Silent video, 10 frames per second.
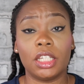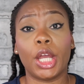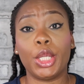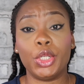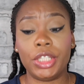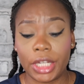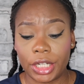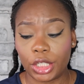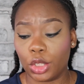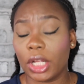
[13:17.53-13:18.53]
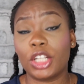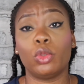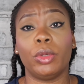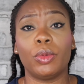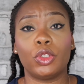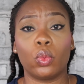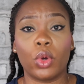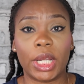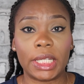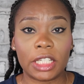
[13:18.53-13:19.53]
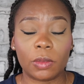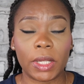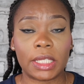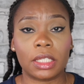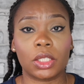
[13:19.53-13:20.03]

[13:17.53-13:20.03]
that you need in order to be able to work in these places?